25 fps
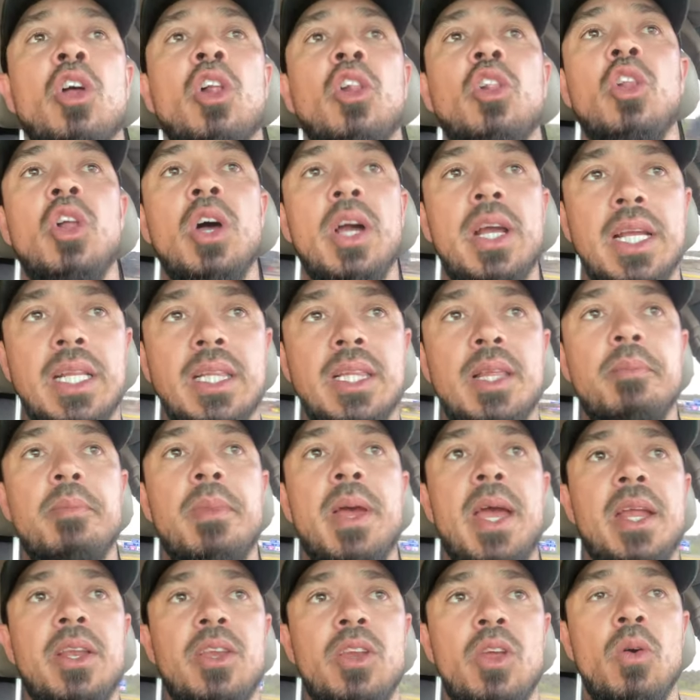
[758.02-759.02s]
to look at the
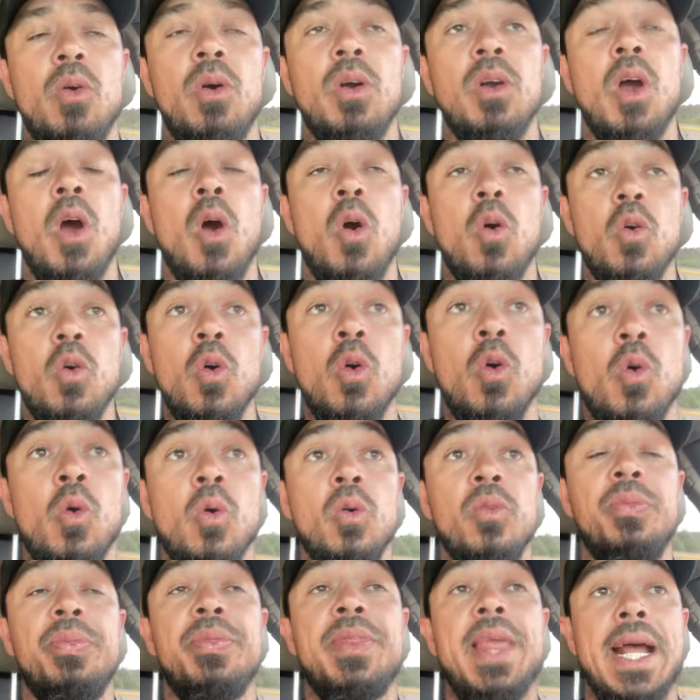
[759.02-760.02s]
menu and go,
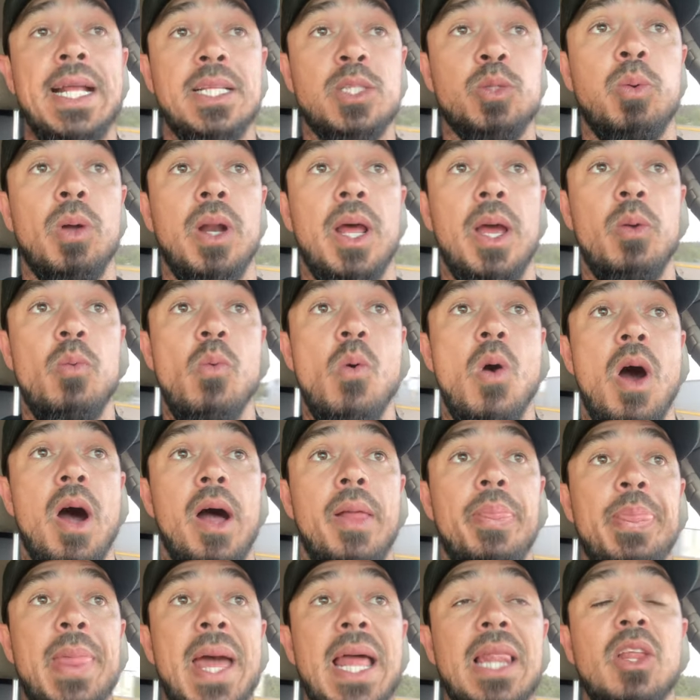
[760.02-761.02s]
ooh, that's what I
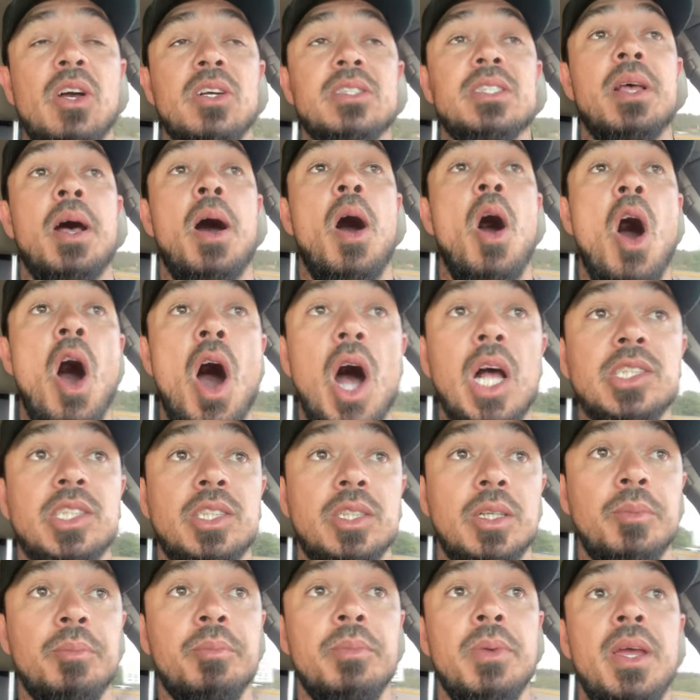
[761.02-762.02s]
want. That looks
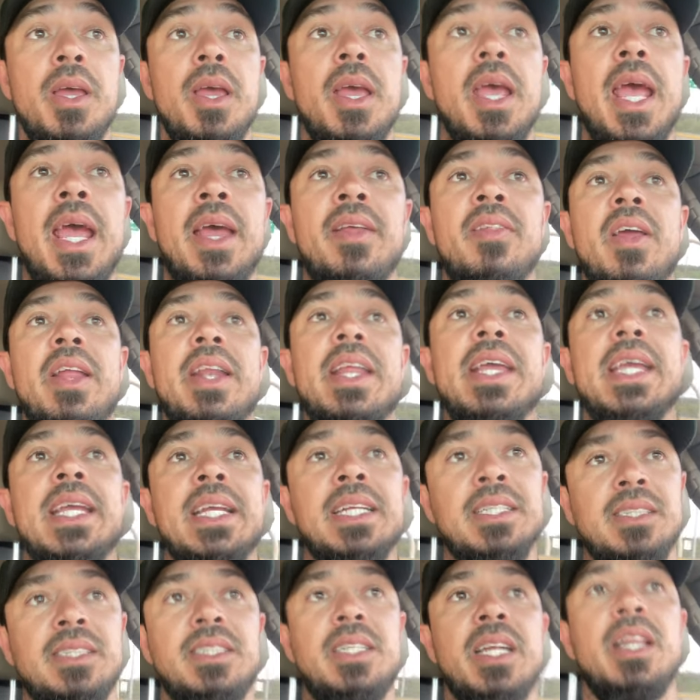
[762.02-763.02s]
awesome. And then
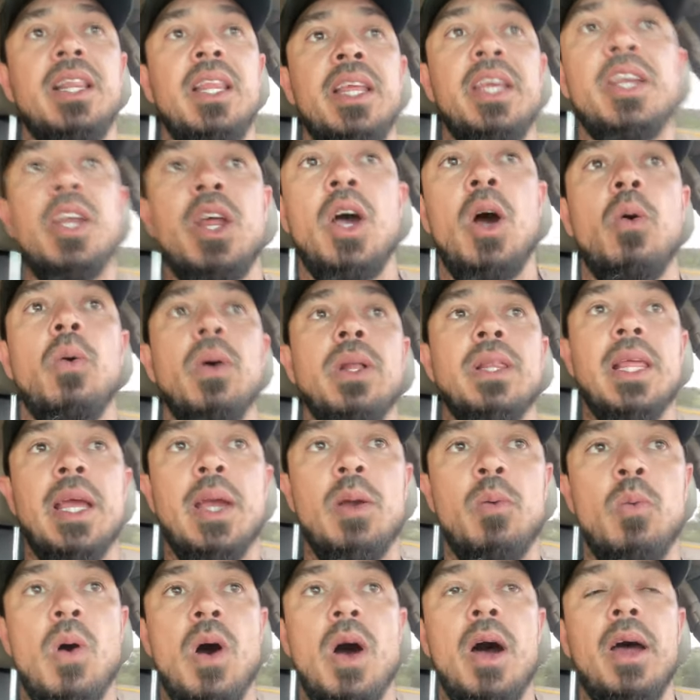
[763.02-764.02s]
instantly know what
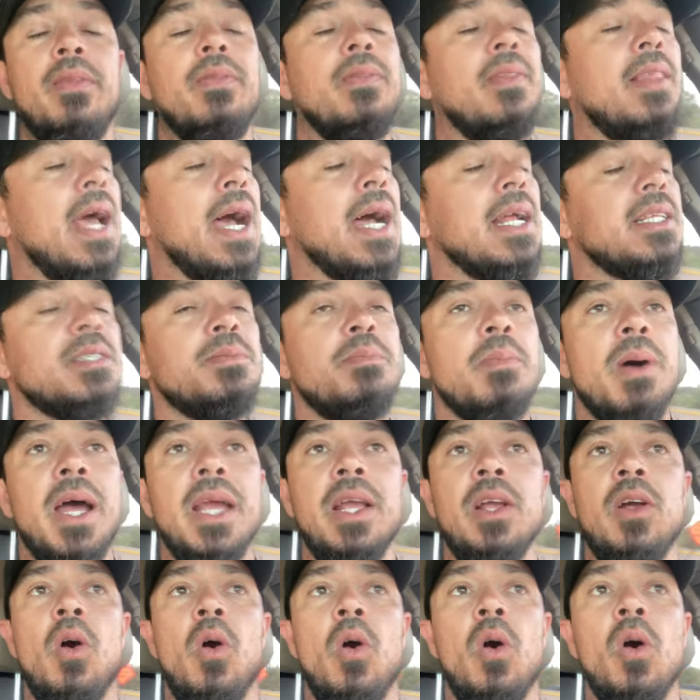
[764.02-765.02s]
they want. That's my
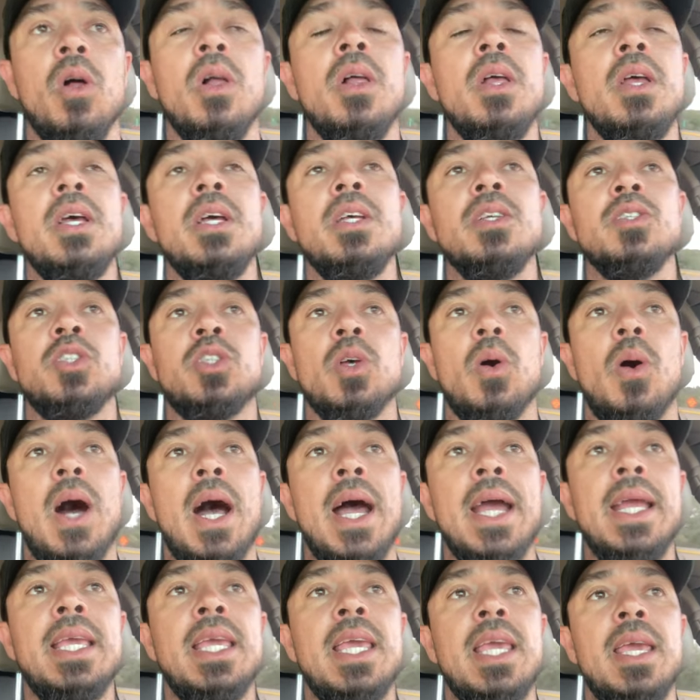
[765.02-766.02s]
goal. So
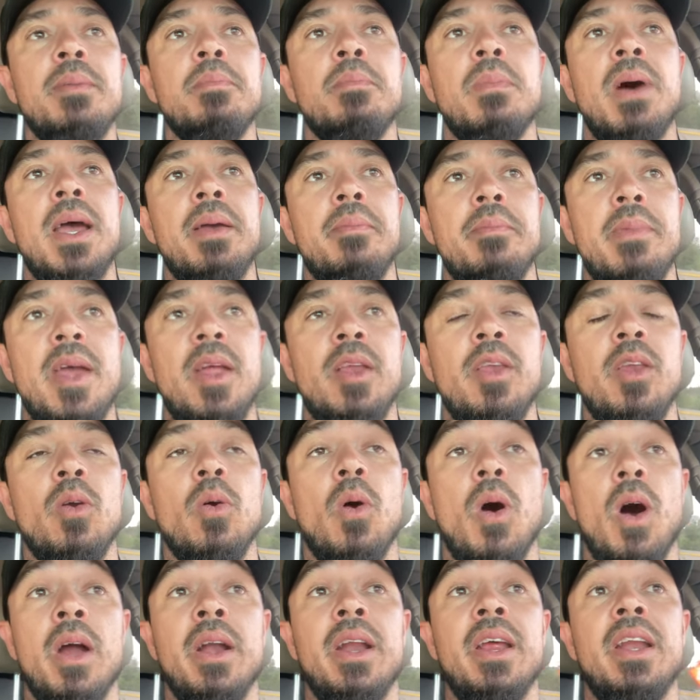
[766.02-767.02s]
I keep my
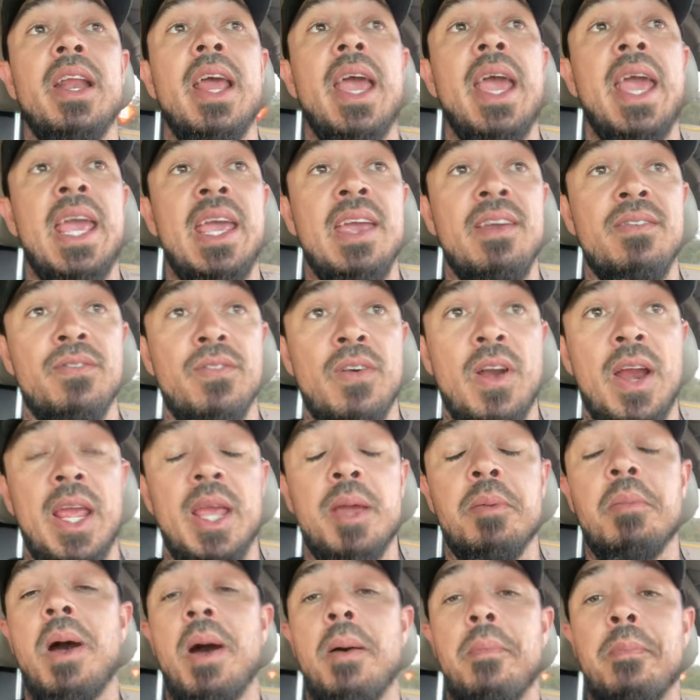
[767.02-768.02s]
menu on an
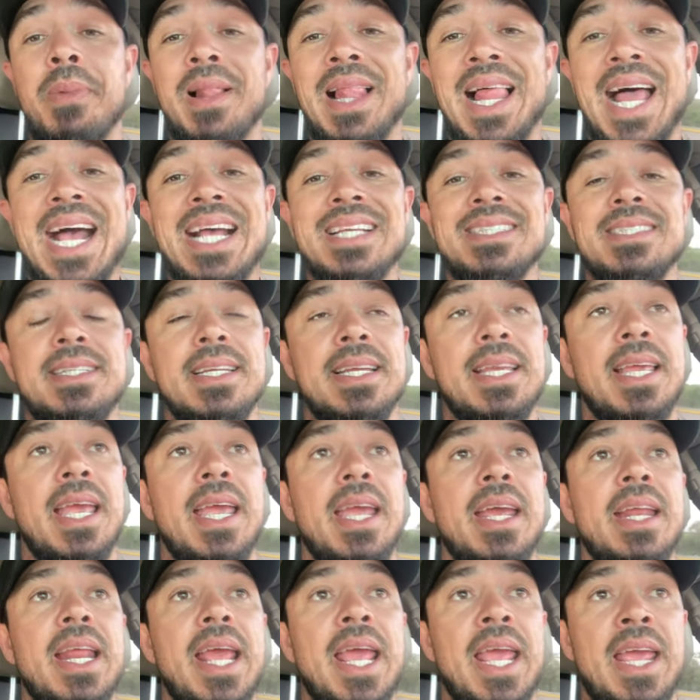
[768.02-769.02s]
A-frame, a
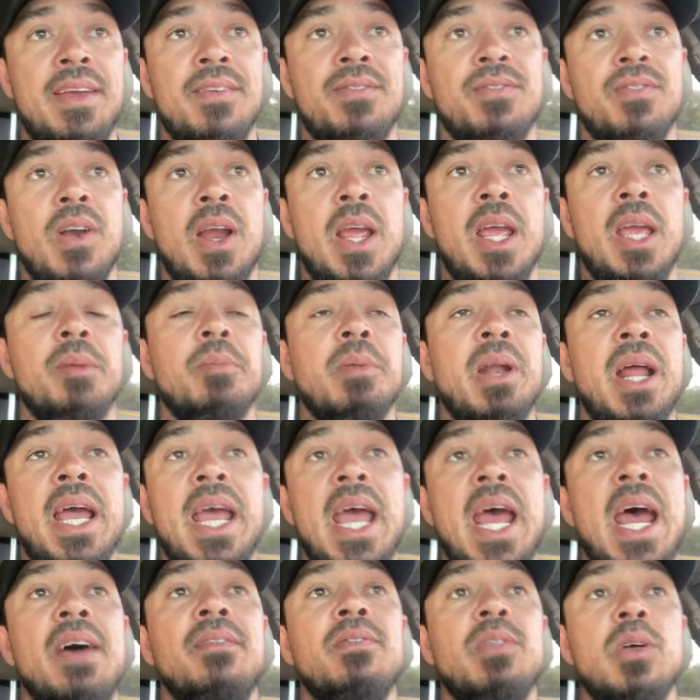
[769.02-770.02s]
plasticade A-frame, and I
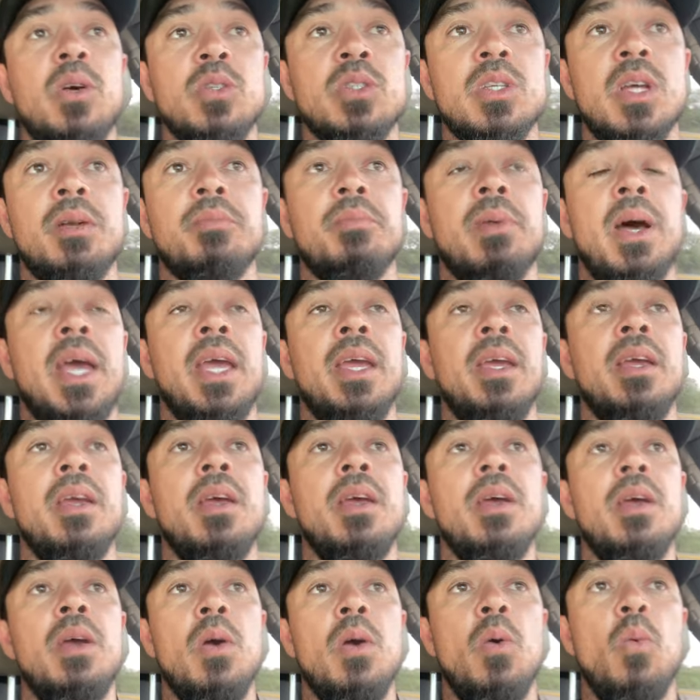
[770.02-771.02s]
have those on my
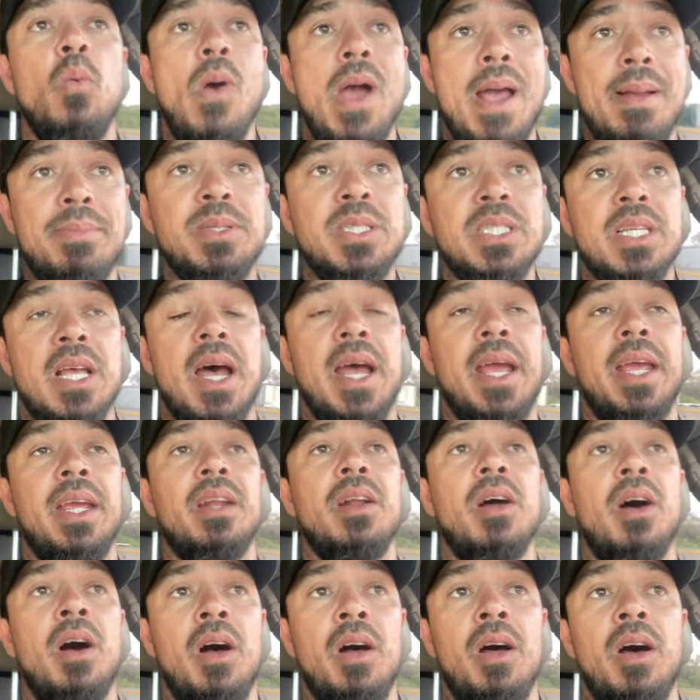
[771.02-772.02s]

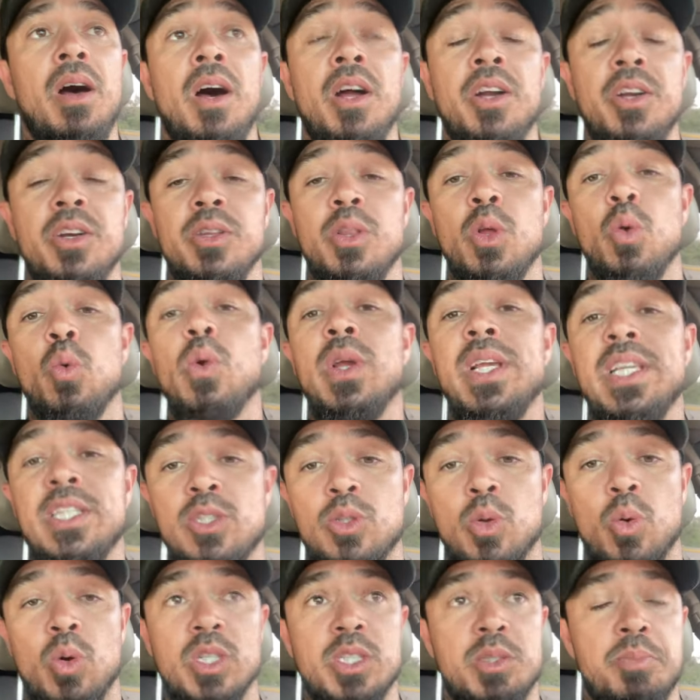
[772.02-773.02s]
website uh, under the
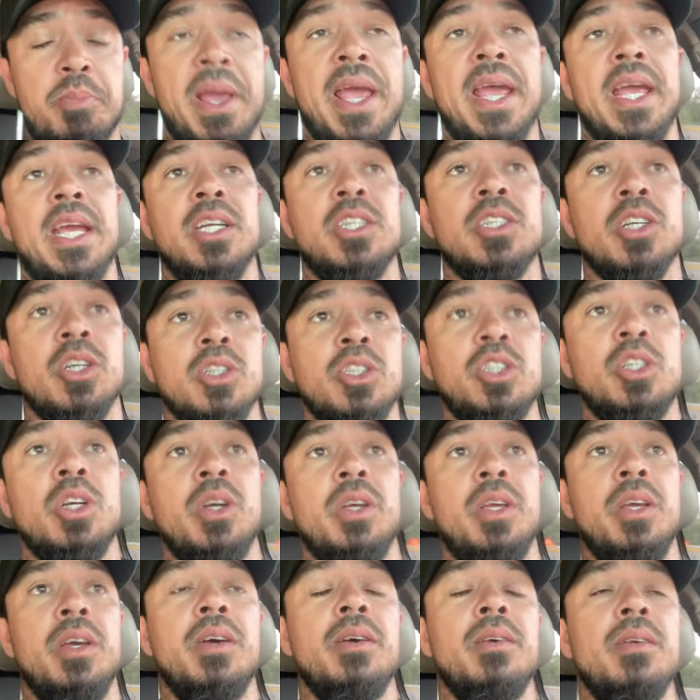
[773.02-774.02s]
resource page. I'll show
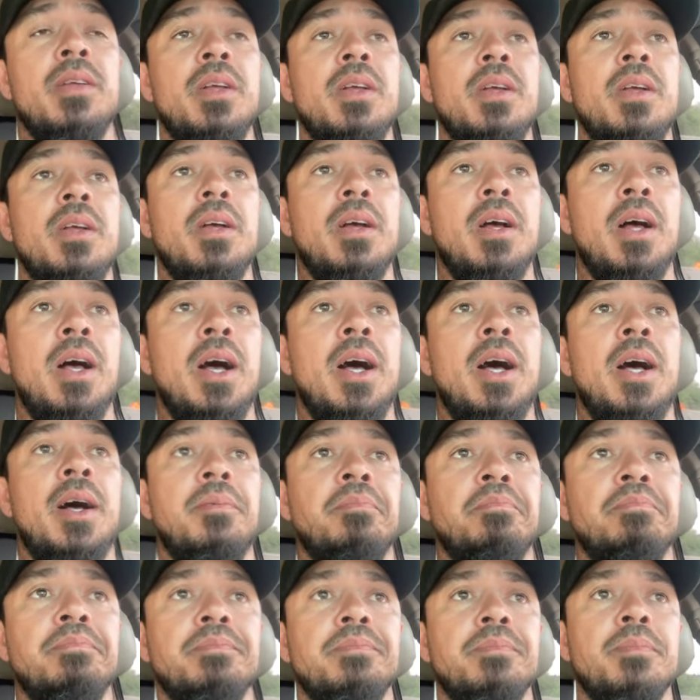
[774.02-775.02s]
you
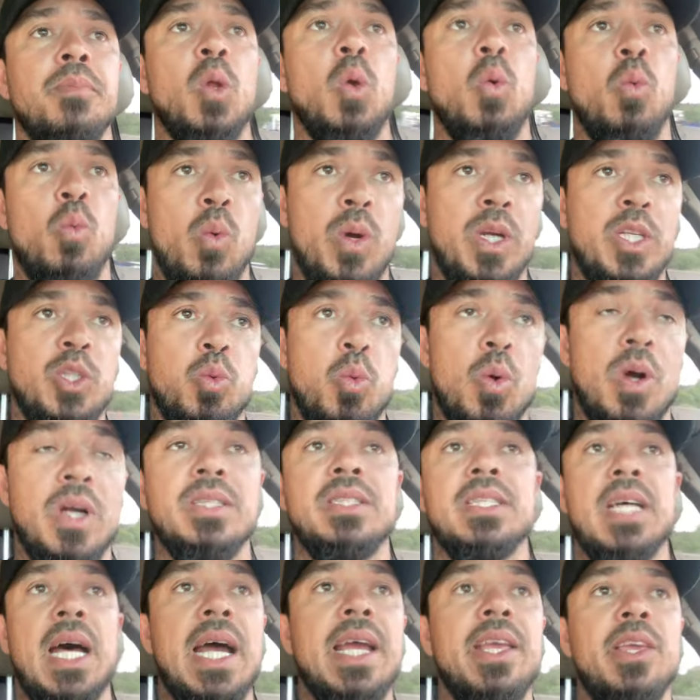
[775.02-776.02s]
um, which
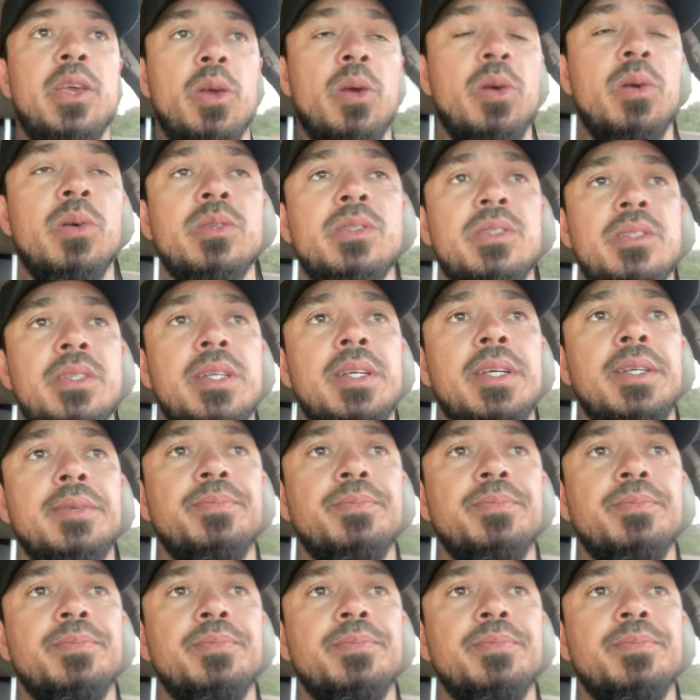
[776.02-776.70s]
ones I use